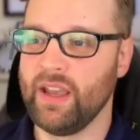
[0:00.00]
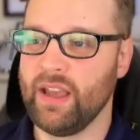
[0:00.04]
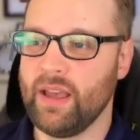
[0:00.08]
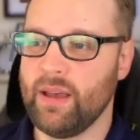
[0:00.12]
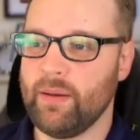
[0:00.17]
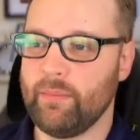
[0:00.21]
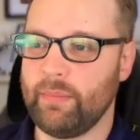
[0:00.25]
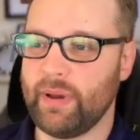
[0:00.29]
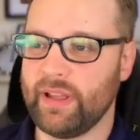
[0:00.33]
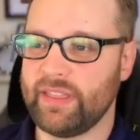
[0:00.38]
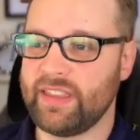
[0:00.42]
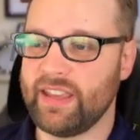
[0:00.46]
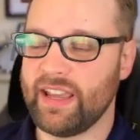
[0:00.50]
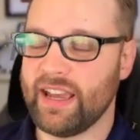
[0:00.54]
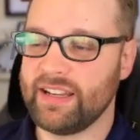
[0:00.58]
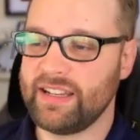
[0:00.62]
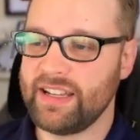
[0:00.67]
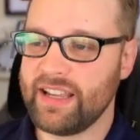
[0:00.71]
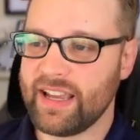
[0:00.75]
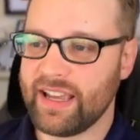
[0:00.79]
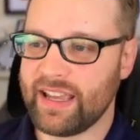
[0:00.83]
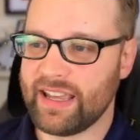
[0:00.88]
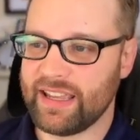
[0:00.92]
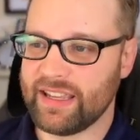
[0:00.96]
But the
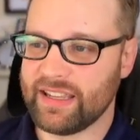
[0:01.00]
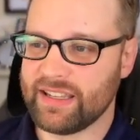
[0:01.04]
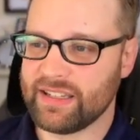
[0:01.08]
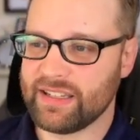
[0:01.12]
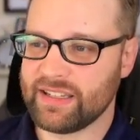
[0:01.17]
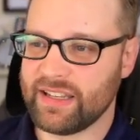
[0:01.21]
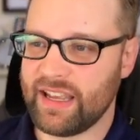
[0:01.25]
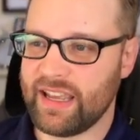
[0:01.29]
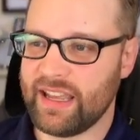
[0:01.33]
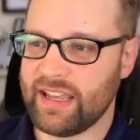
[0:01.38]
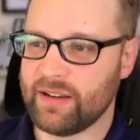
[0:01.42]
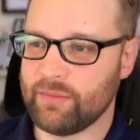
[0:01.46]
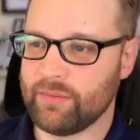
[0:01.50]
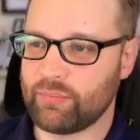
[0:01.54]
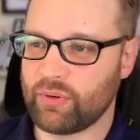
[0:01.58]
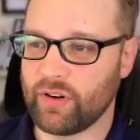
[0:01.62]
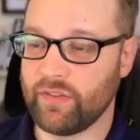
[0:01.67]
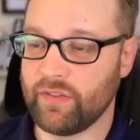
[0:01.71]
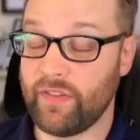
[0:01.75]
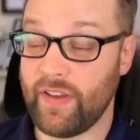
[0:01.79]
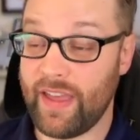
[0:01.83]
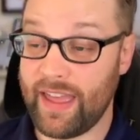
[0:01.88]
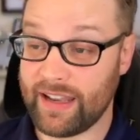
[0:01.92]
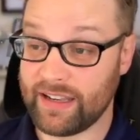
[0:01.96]
idea is it
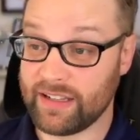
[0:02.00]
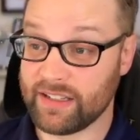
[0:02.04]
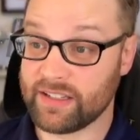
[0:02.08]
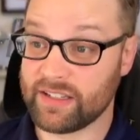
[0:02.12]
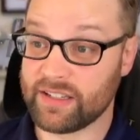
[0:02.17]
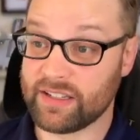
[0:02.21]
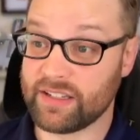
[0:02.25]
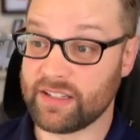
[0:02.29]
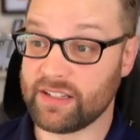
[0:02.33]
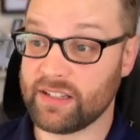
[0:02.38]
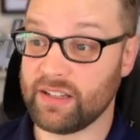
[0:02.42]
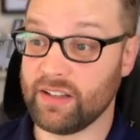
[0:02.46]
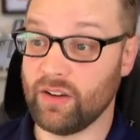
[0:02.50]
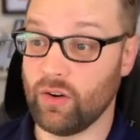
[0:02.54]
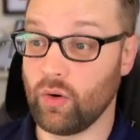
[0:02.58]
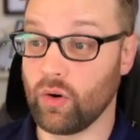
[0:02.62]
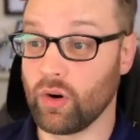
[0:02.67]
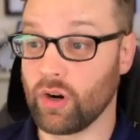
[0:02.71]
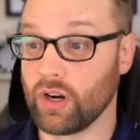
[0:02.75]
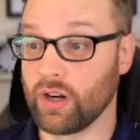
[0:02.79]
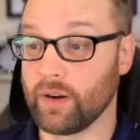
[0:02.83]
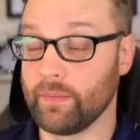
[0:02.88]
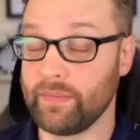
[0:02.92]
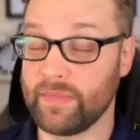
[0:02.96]
prevents,
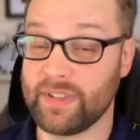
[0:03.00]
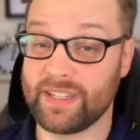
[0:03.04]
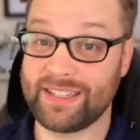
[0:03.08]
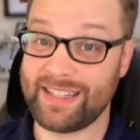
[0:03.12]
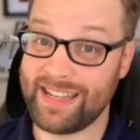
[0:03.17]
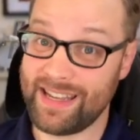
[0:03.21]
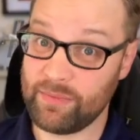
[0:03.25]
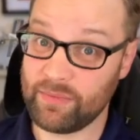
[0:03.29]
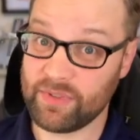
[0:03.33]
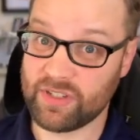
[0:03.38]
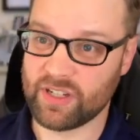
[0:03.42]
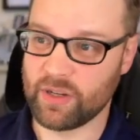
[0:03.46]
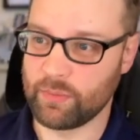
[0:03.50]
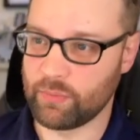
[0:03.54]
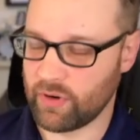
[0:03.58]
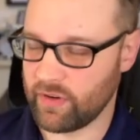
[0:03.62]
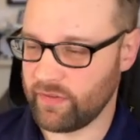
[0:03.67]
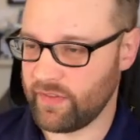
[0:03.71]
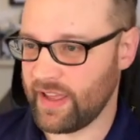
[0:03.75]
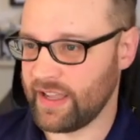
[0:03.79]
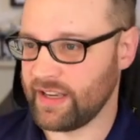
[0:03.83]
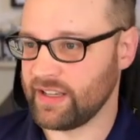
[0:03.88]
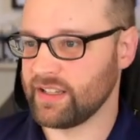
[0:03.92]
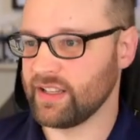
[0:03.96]
or seems to
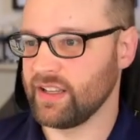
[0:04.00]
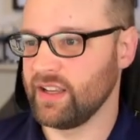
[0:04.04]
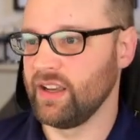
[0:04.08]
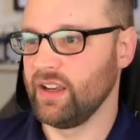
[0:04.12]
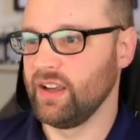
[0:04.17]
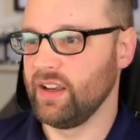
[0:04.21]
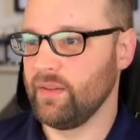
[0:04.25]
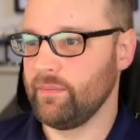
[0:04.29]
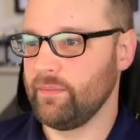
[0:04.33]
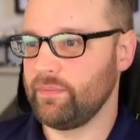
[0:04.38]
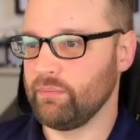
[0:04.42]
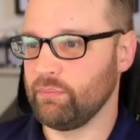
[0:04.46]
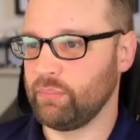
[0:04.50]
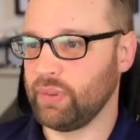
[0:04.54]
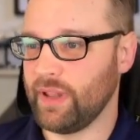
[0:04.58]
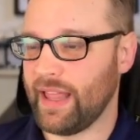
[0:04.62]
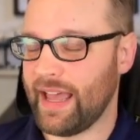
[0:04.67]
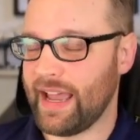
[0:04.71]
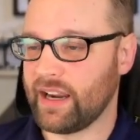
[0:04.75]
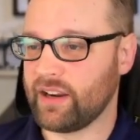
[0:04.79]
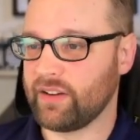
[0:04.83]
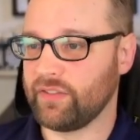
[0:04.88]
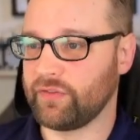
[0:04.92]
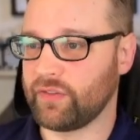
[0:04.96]
prevent,
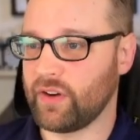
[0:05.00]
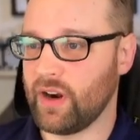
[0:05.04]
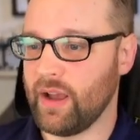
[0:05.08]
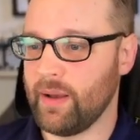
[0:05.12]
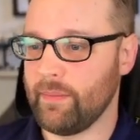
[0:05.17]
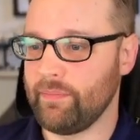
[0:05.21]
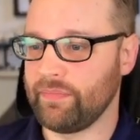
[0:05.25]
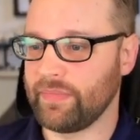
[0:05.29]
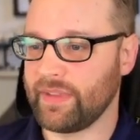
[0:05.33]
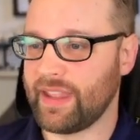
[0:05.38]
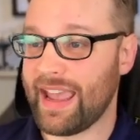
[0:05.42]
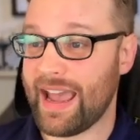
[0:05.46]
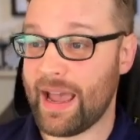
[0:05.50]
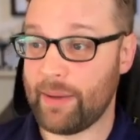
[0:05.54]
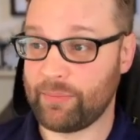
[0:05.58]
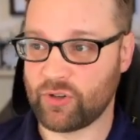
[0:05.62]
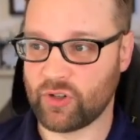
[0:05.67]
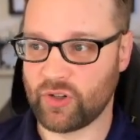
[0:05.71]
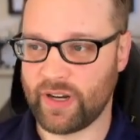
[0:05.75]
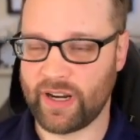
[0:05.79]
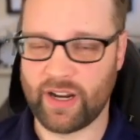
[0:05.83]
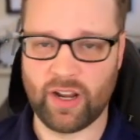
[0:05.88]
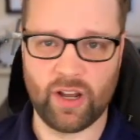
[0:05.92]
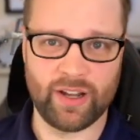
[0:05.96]
black from
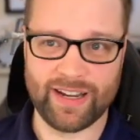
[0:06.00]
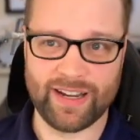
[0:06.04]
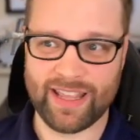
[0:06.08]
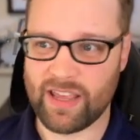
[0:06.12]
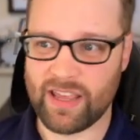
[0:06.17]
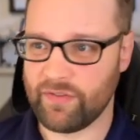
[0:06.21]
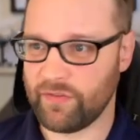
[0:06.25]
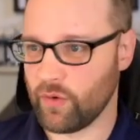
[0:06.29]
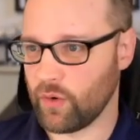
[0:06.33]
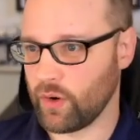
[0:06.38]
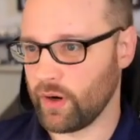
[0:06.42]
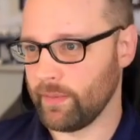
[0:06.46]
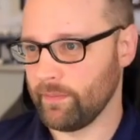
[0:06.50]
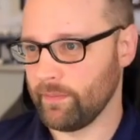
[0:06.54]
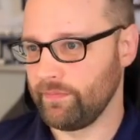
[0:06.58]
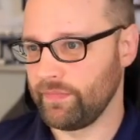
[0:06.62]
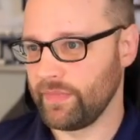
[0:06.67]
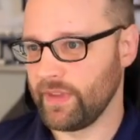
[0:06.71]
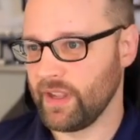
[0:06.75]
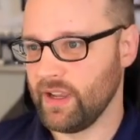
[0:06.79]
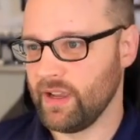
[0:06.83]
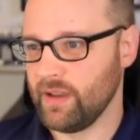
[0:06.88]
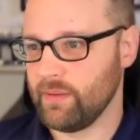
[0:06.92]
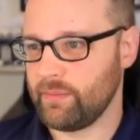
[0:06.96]
capturing on e4,
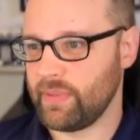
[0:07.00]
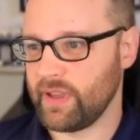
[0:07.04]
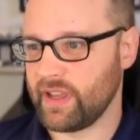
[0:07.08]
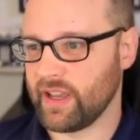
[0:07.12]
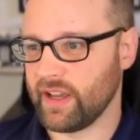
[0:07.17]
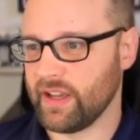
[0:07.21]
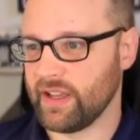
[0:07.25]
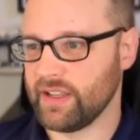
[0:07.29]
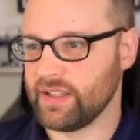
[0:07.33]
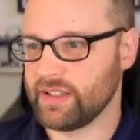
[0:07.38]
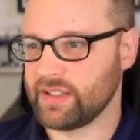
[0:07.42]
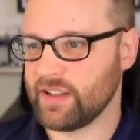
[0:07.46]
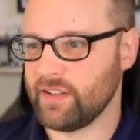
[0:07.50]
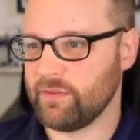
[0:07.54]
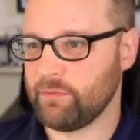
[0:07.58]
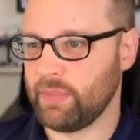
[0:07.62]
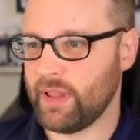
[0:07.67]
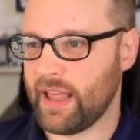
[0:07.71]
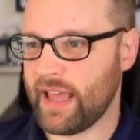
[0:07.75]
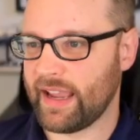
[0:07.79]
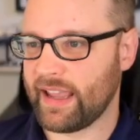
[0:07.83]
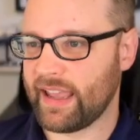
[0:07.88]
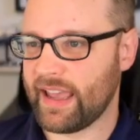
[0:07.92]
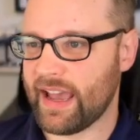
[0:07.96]
because if
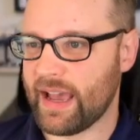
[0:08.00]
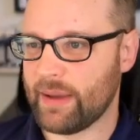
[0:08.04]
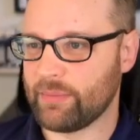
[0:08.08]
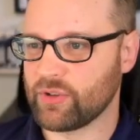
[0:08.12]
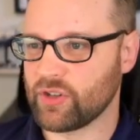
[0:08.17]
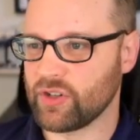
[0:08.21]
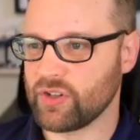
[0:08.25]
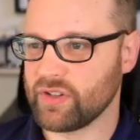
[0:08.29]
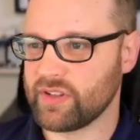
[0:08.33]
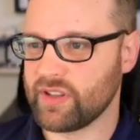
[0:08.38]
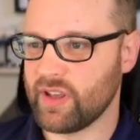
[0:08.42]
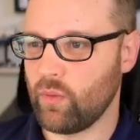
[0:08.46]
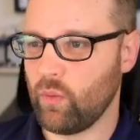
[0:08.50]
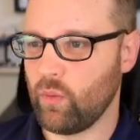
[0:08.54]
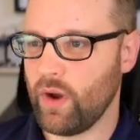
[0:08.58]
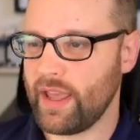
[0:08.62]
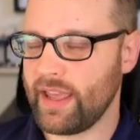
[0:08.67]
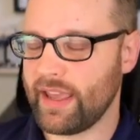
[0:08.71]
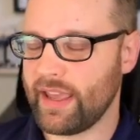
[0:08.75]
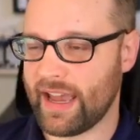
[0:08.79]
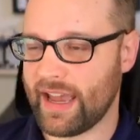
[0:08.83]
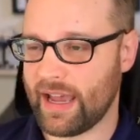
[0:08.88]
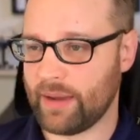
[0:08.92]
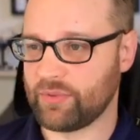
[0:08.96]
black captures, then white
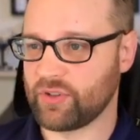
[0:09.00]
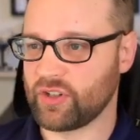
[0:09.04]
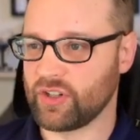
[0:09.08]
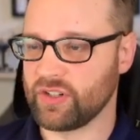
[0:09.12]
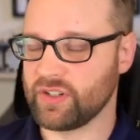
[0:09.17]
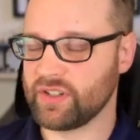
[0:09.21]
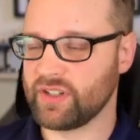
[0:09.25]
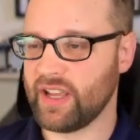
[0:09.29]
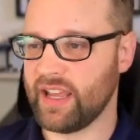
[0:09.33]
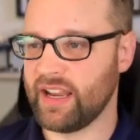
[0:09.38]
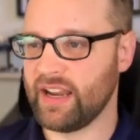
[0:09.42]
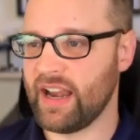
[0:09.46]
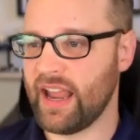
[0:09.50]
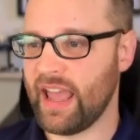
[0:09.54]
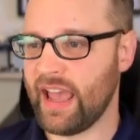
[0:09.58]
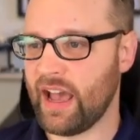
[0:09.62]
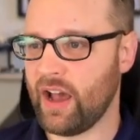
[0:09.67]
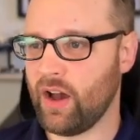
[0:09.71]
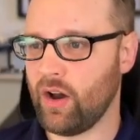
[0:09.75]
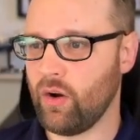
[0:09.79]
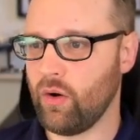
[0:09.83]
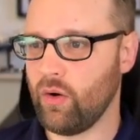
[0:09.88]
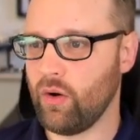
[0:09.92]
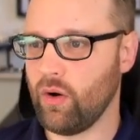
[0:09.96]
captures, and
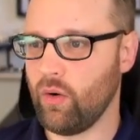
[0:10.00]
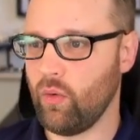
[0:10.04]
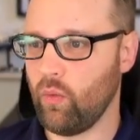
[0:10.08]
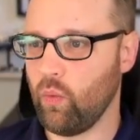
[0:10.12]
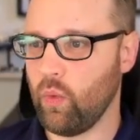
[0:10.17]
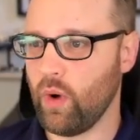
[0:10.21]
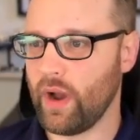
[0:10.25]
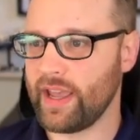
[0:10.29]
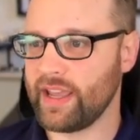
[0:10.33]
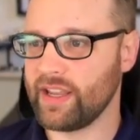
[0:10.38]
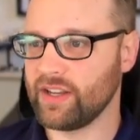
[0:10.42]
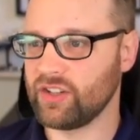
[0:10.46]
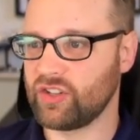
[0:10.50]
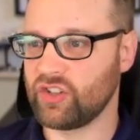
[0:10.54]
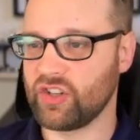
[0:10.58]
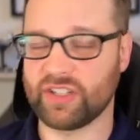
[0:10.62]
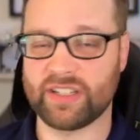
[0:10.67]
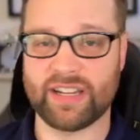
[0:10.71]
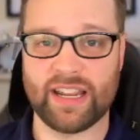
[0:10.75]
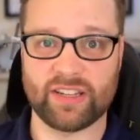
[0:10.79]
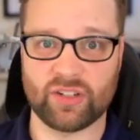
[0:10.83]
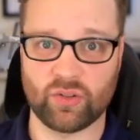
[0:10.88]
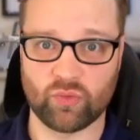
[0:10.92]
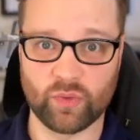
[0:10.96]
now white just
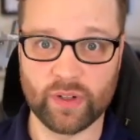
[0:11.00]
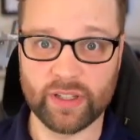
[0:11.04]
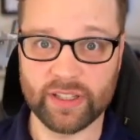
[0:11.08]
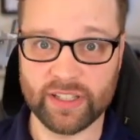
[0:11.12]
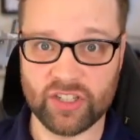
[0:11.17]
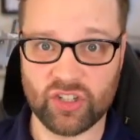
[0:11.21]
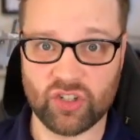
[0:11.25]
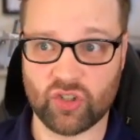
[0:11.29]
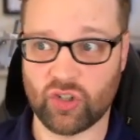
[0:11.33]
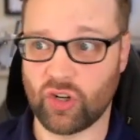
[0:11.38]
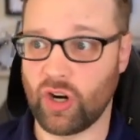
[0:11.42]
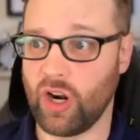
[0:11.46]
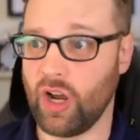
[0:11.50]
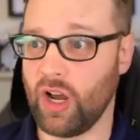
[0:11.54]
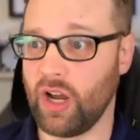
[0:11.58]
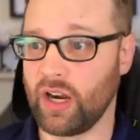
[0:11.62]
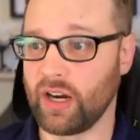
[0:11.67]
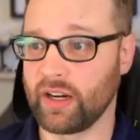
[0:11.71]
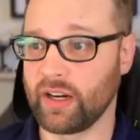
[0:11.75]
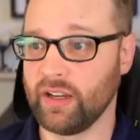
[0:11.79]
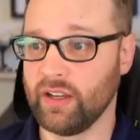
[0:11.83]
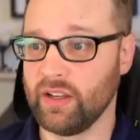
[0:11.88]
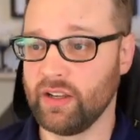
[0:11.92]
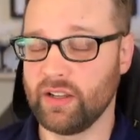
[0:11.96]
has a really
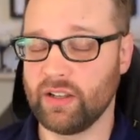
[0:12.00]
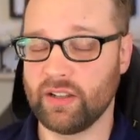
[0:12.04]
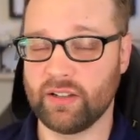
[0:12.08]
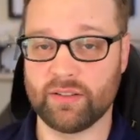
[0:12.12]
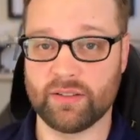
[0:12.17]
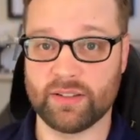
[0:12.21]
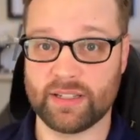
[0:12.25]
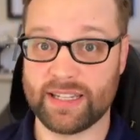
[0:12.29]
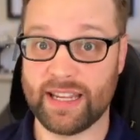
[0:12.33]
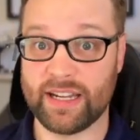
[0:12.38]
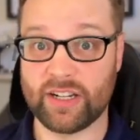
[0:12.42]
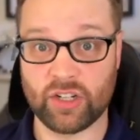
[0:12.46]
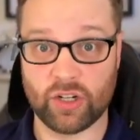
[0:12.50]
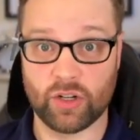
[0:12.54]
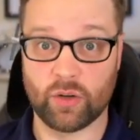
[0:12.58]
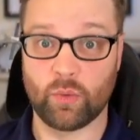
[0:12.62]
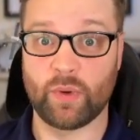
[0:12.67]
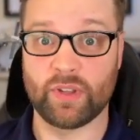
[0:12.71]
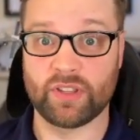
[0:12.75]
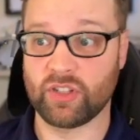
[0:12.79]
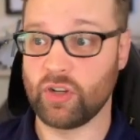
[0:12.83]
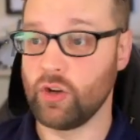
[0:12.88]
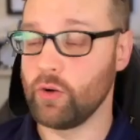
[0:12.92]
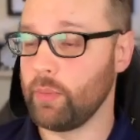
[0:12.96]
strong center
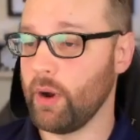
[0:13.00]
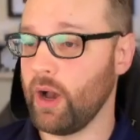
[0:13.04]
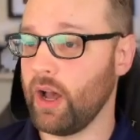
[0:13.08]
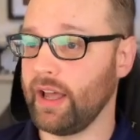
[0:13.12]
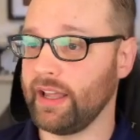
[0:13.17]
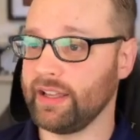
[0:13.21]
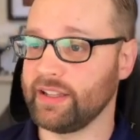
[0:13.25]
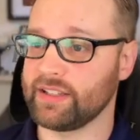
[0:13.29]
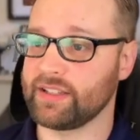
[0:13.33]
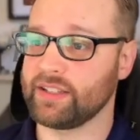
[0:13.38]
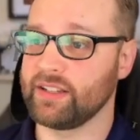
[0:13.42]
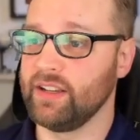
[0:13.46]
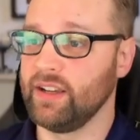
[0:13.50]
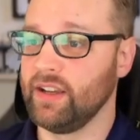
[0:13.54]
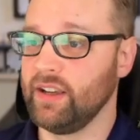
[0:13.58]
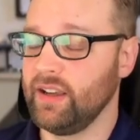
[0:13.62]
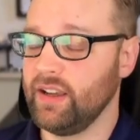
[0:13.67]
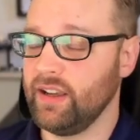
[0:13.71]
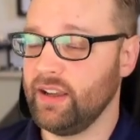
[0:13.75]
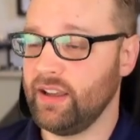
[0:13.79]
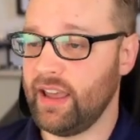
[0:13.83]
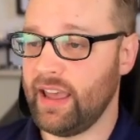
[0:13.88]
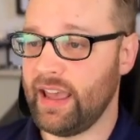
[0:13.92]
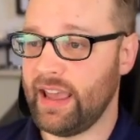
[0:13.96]
with 2 pawns,
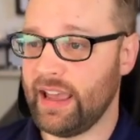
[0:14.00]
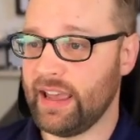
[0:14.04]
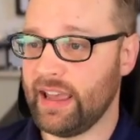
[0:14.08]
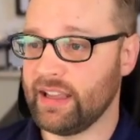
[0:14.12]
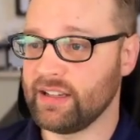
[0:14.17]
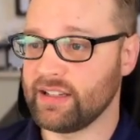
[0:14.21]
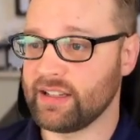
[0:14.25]
and